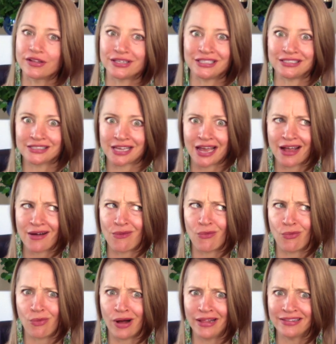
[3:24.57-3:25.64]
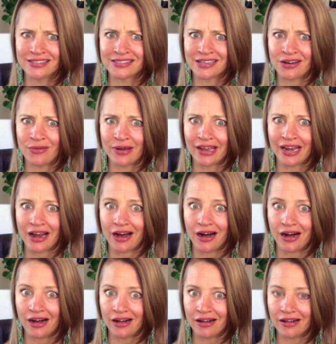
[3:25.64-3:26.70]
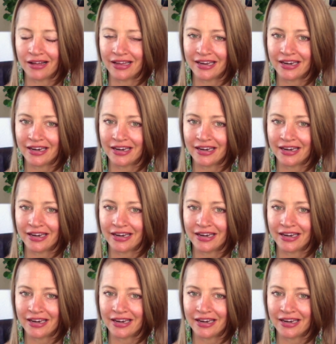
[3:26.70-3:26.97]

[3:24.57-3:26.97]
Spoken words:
And he's like, what's going on?